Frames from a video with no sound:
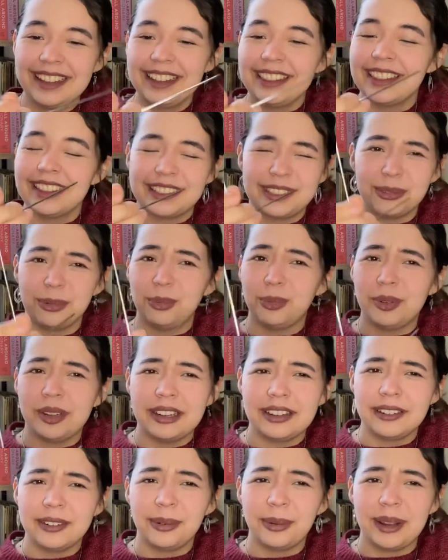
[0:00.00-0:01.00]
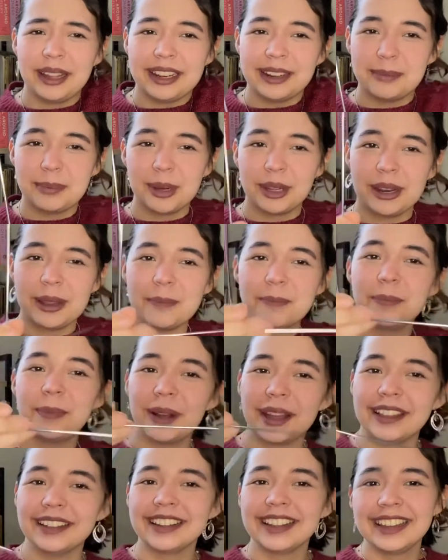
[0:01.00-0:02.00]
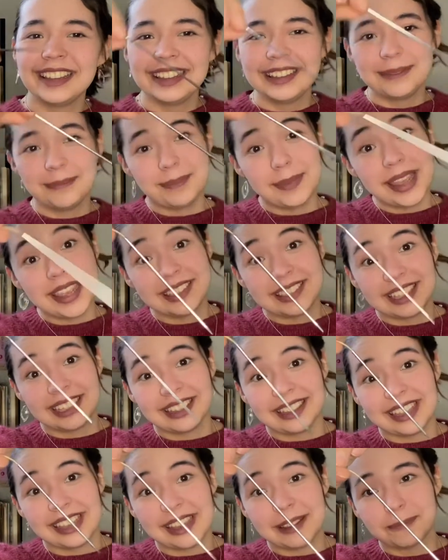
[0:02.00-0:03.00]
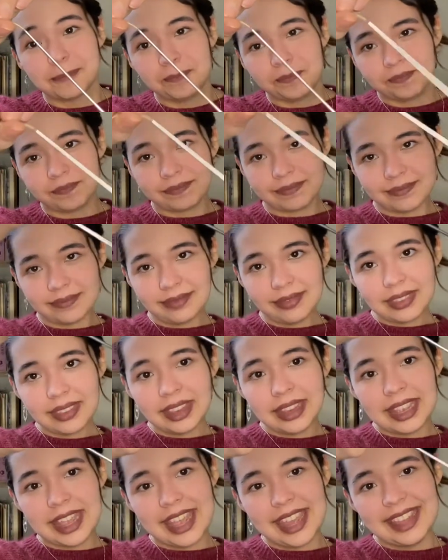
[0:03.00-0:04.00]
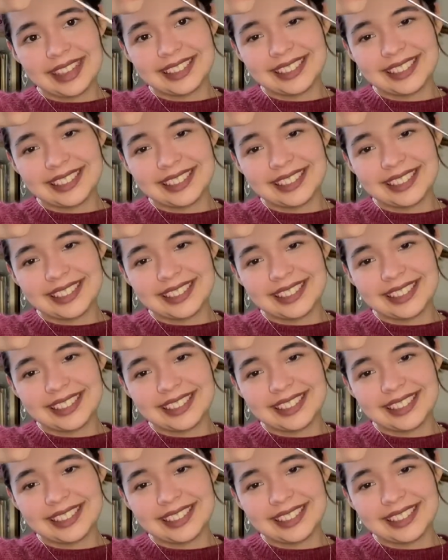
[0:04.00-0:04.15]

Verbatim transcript: That's a weird way to put it, but basically, it's